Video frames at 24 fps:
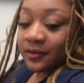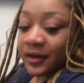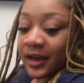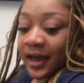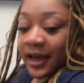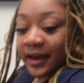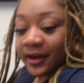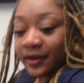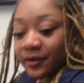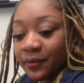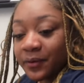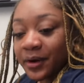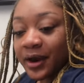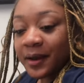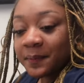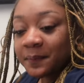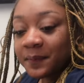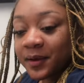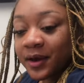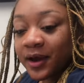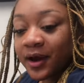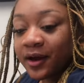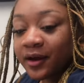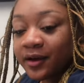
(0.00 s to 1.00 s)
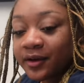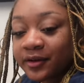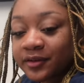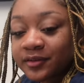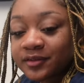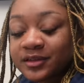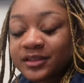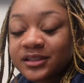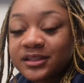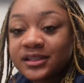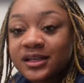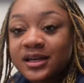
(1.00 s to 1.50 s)
Like, cramping
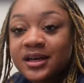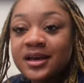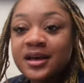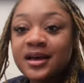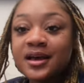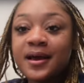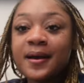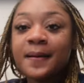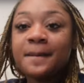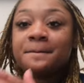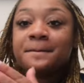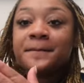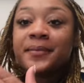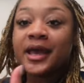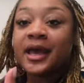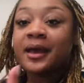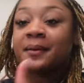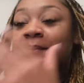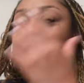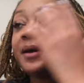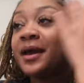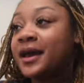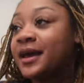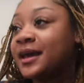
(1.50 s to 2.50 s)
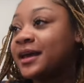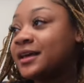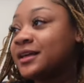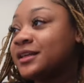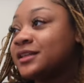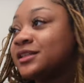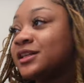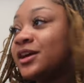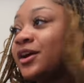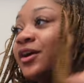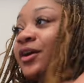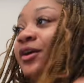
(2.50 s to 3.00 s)
hurts, back
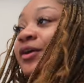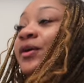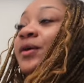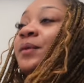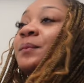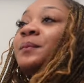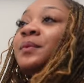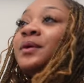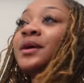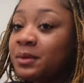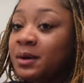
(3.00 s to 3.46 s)
pains hurt,